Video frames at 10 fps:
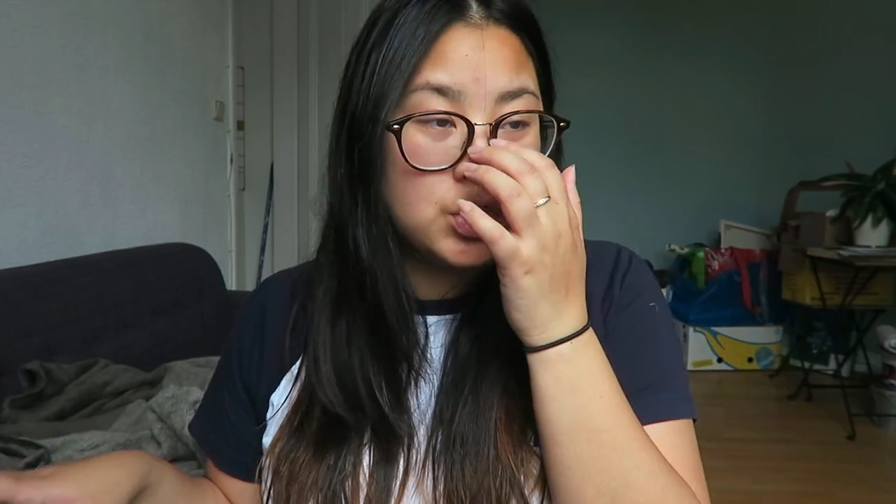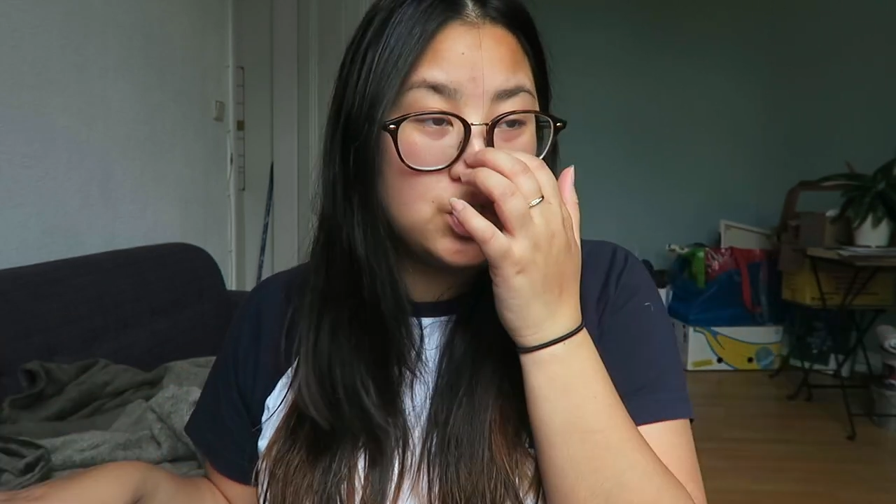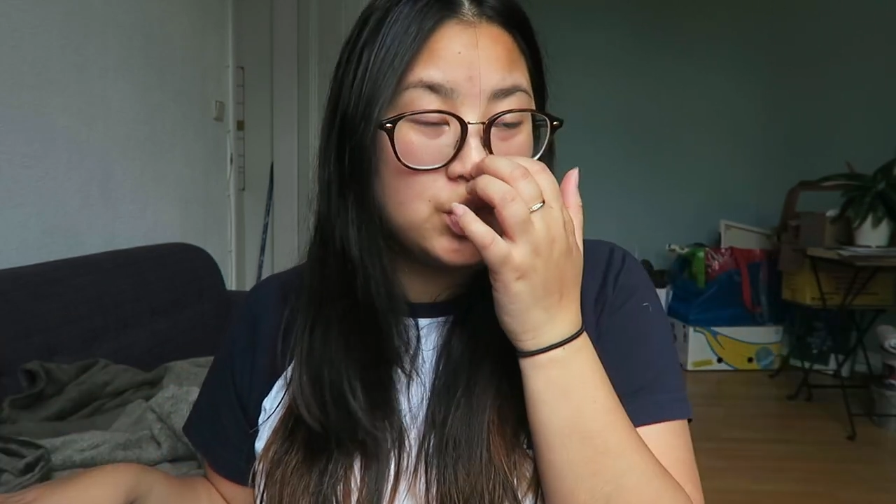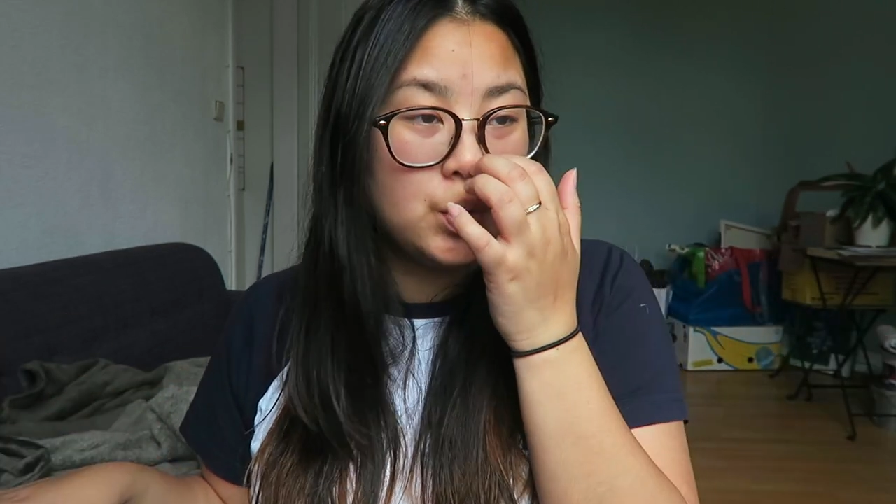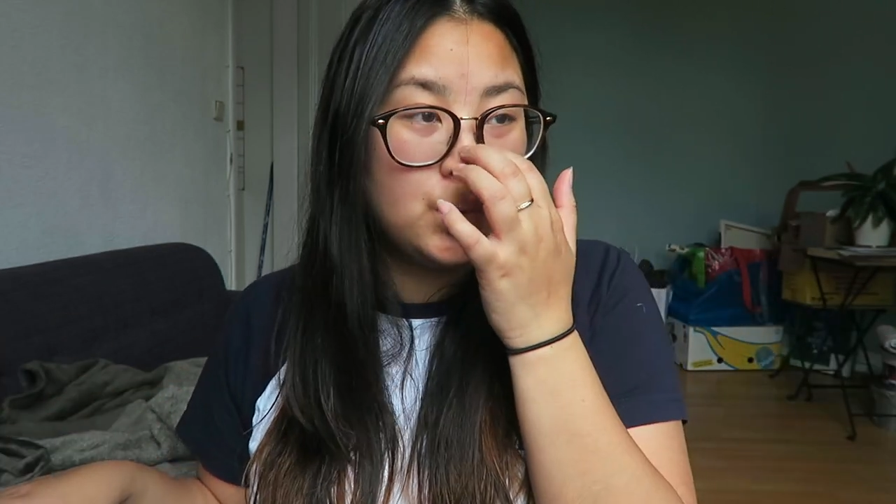to
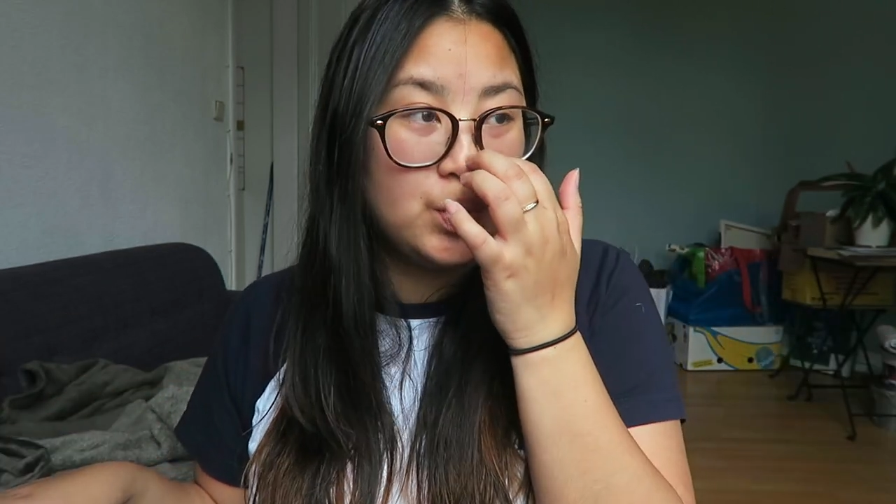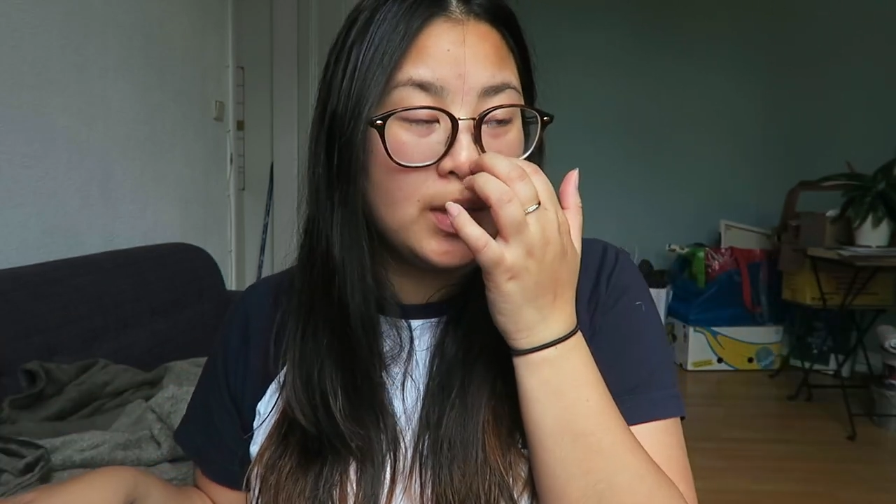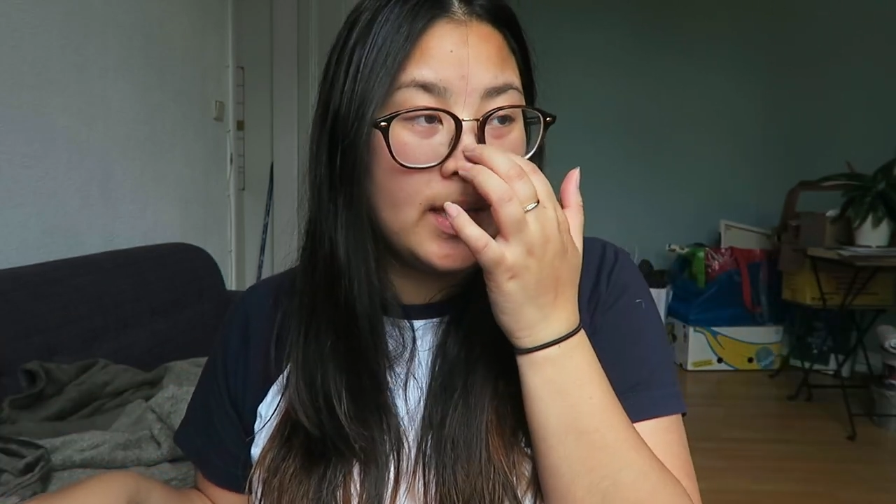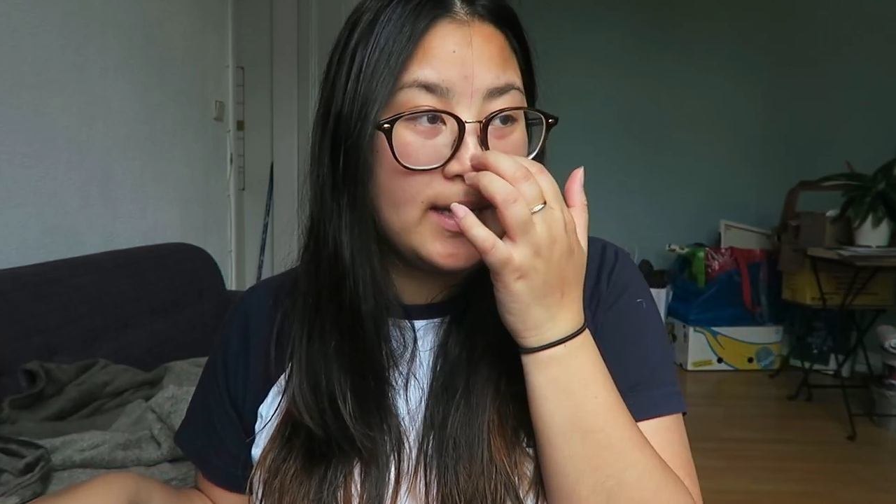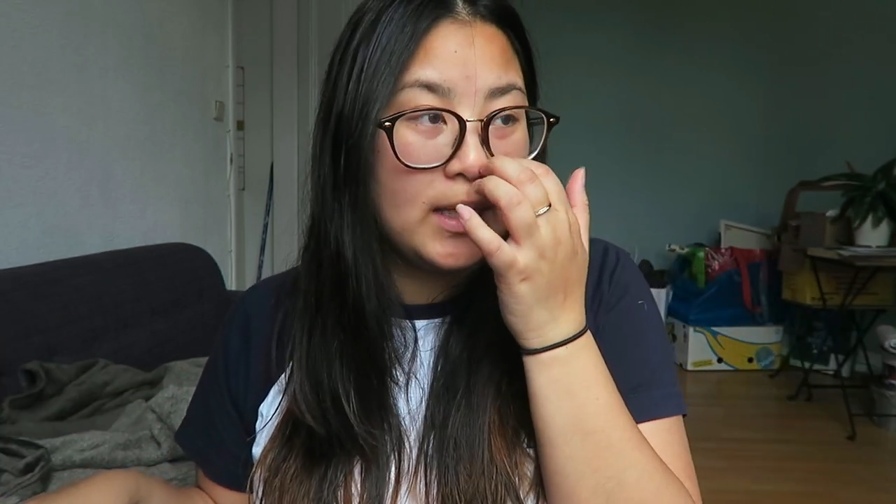do,
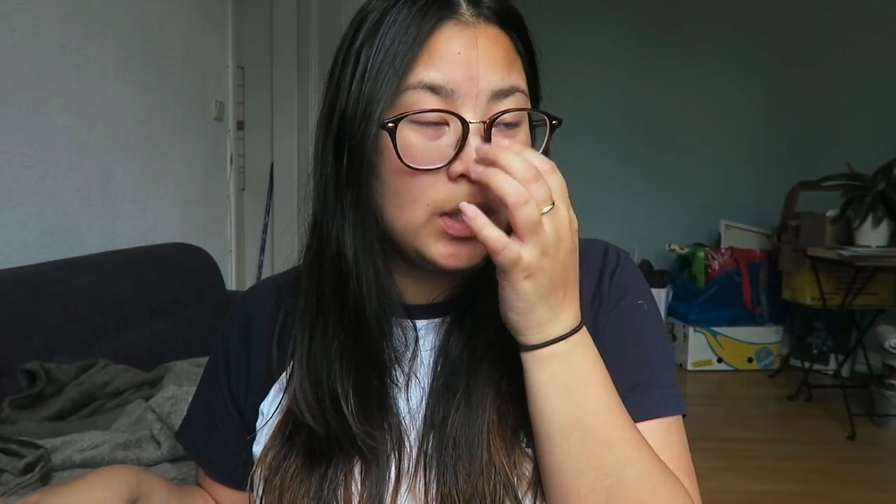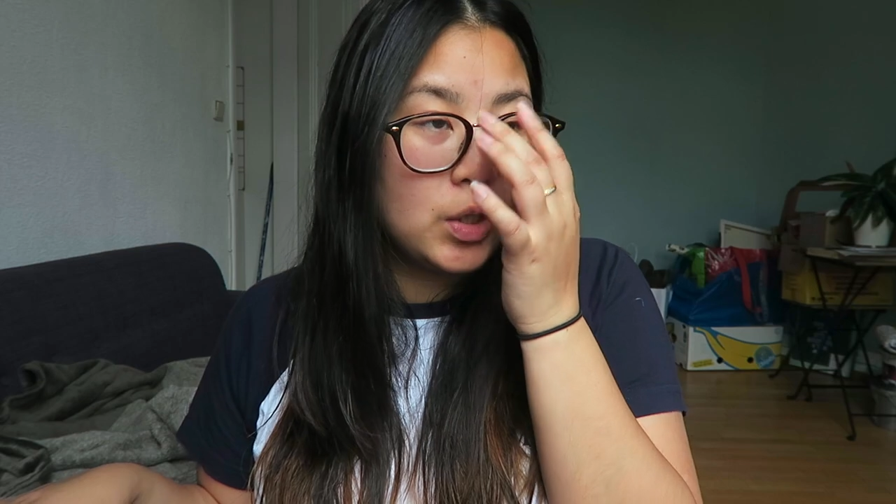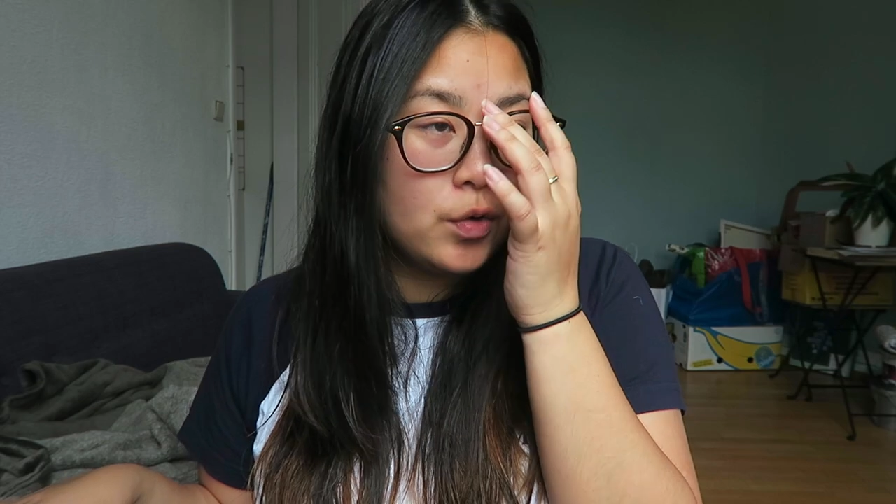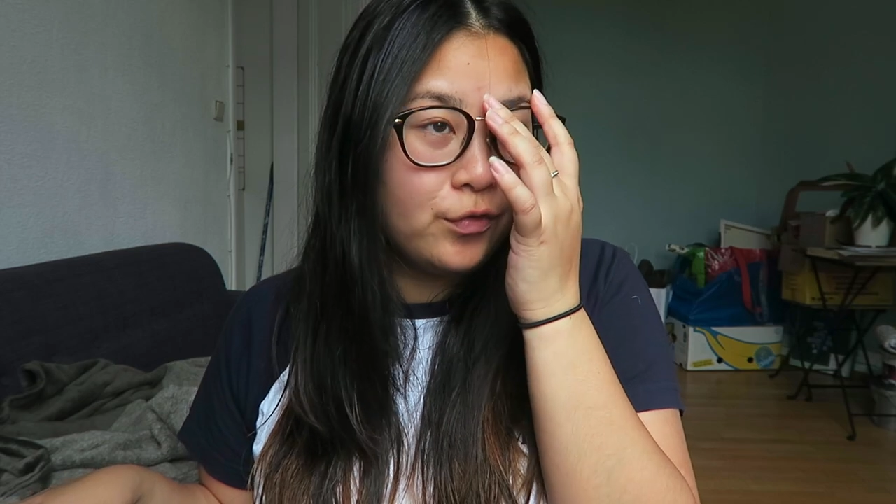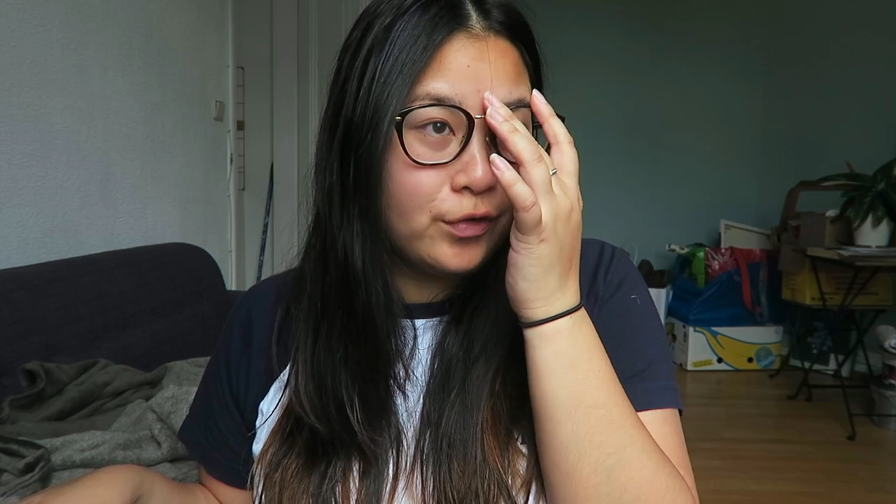like, you know,